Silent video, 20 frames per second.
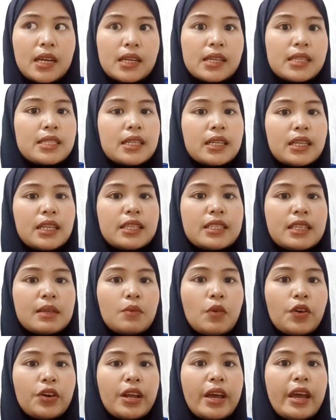The third is
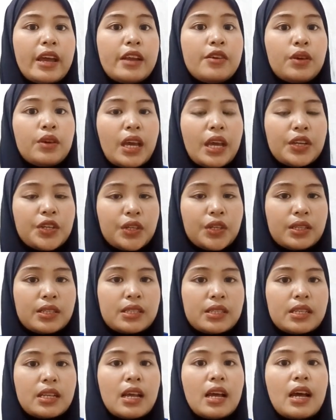about the
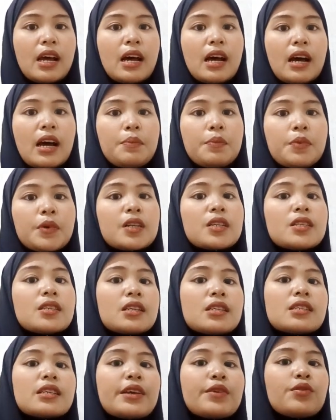educations. A
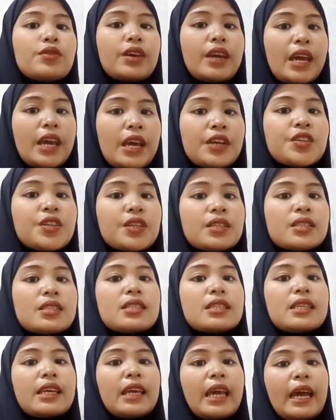person's
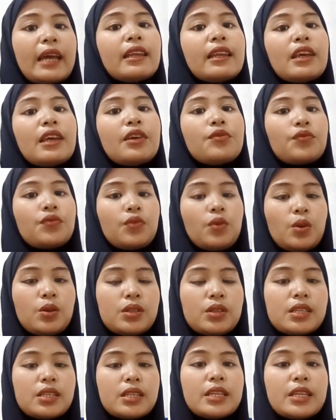educations can
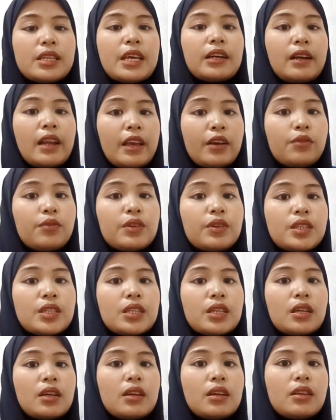influence their
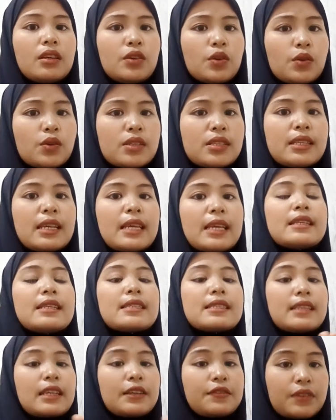language use in
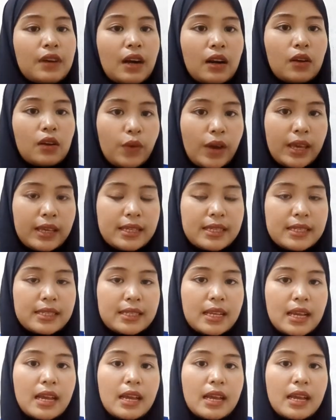several ways.